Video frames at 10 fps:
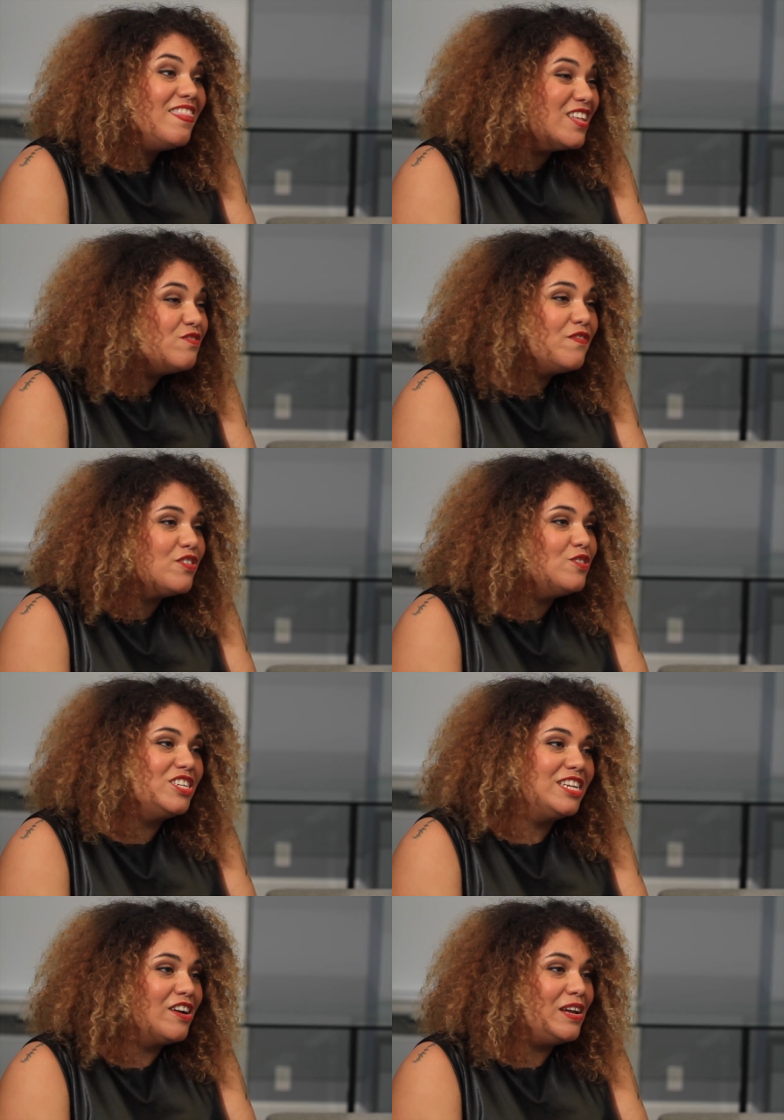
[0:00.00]
that's
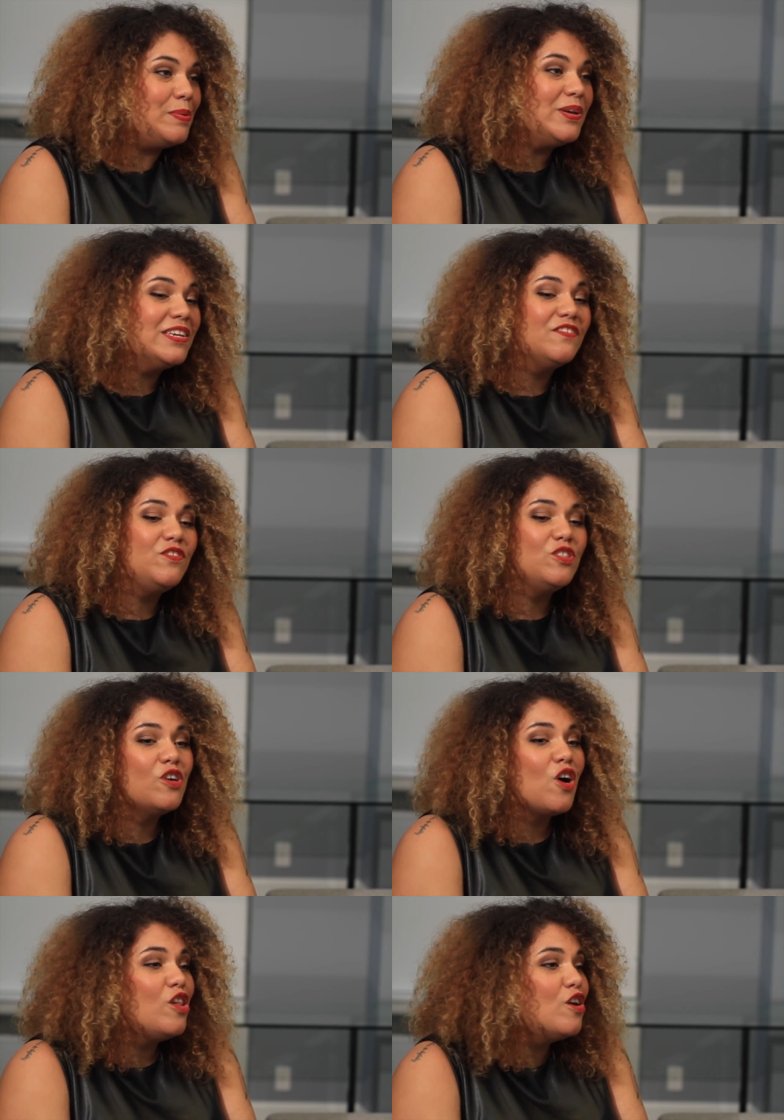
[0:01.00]
revolutionary. Because if you
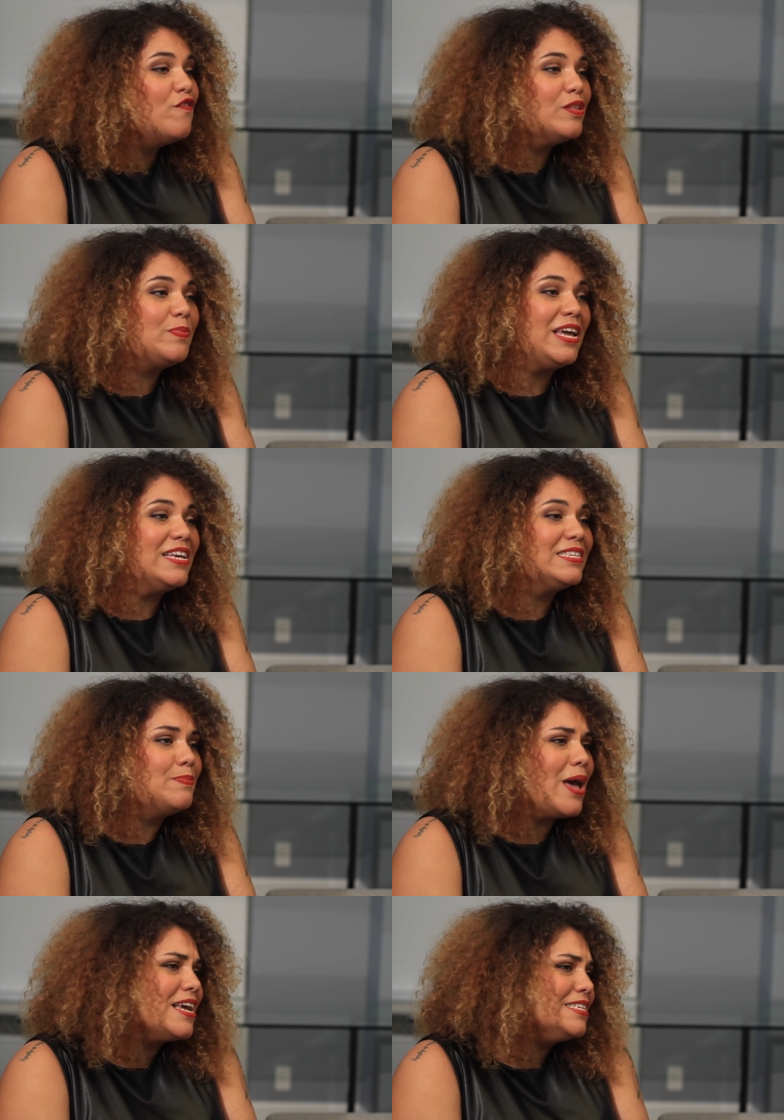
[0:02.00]
look all over the place, the
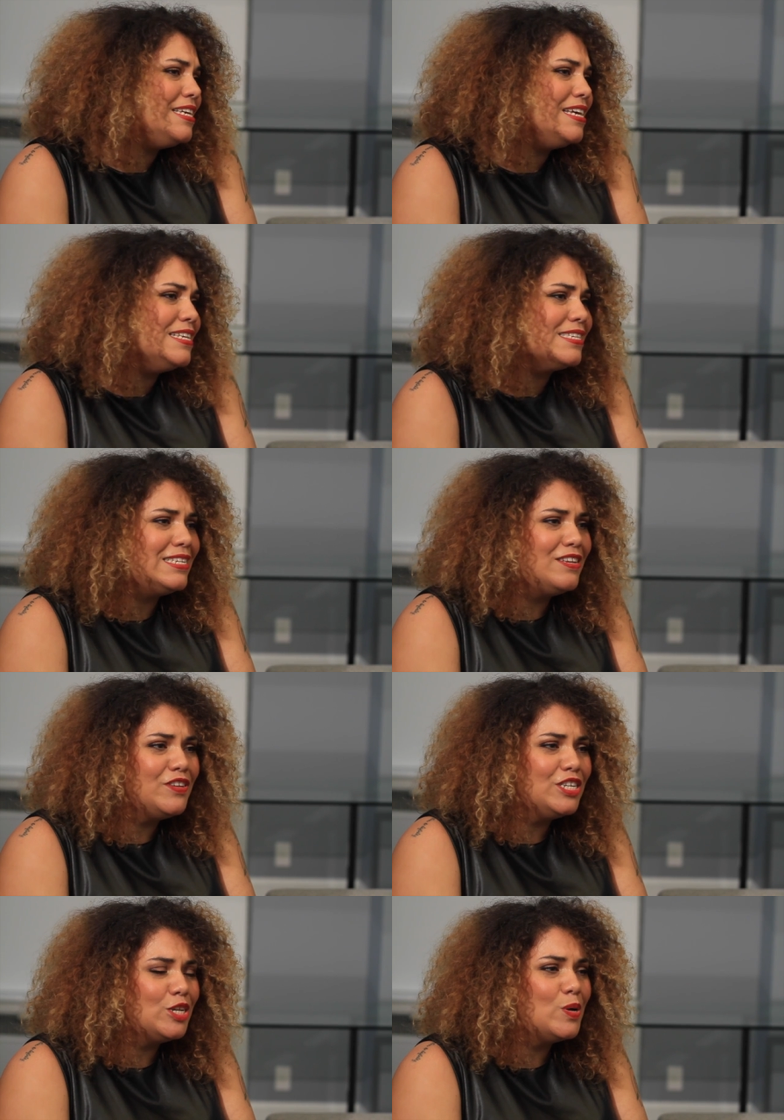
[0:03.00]
magazines, the
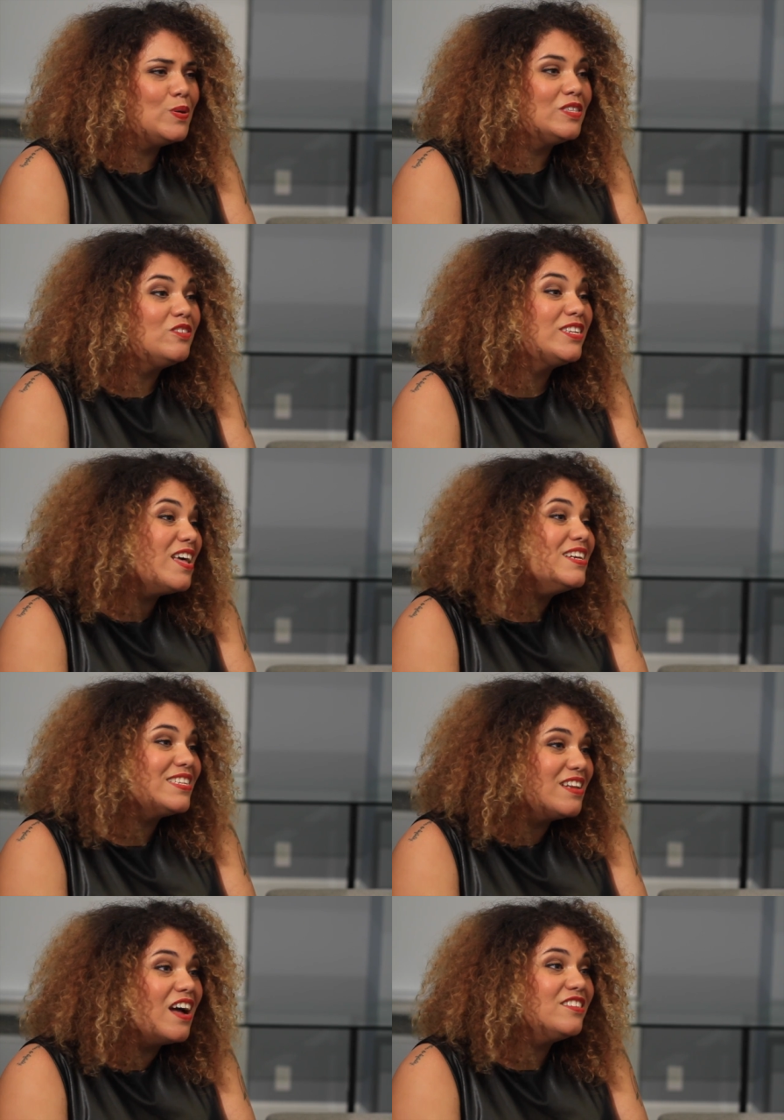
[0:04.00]
TV shows, they're telling
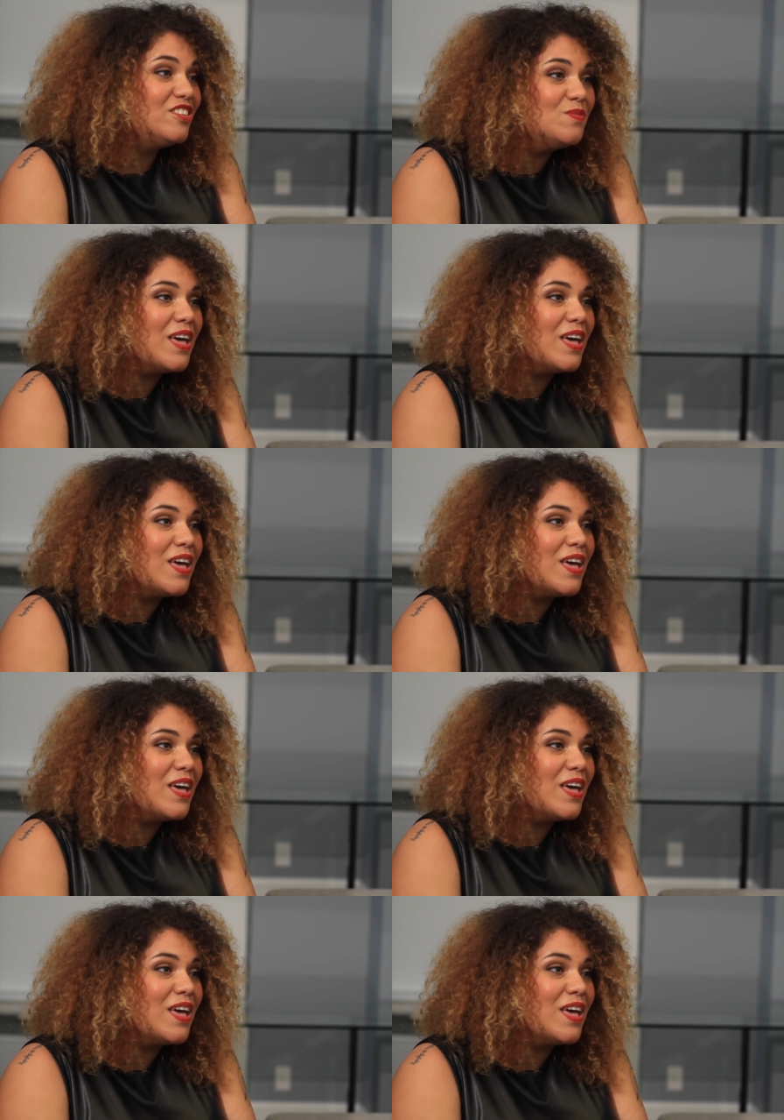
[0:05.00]
us not to do